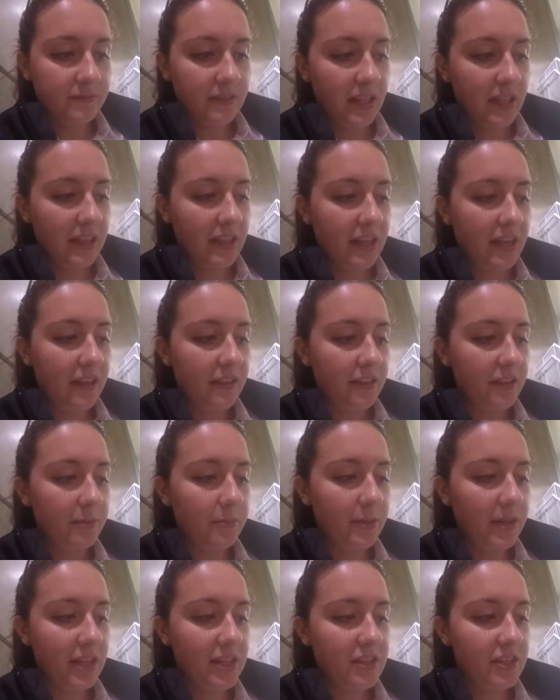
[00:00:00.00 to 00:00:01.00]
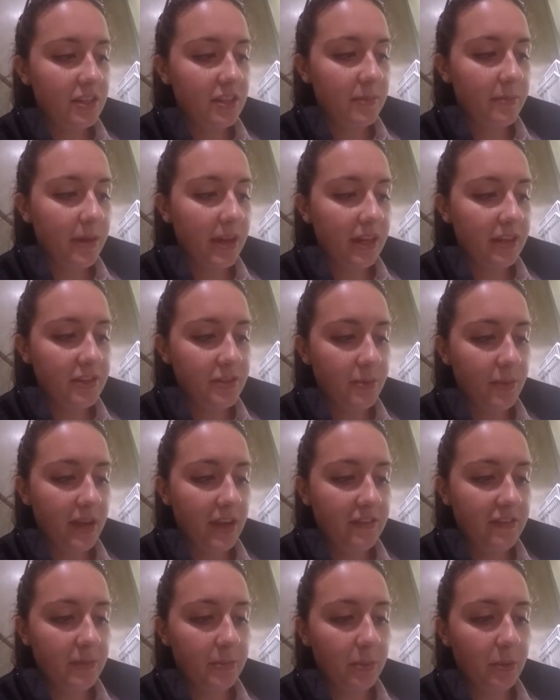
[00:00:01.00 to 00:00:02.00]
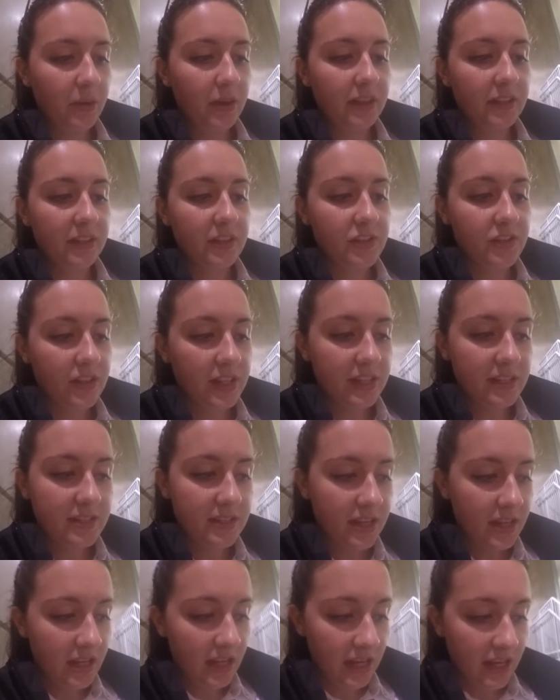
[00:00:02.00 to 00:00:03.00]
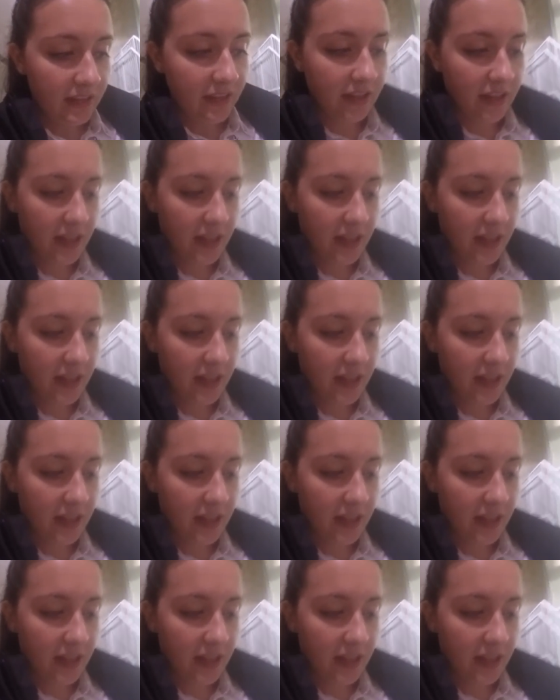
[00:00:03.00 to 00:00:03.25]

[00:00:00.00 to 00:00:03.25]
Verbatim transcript: in the other, but he took the bottles away after pouring their drinks. The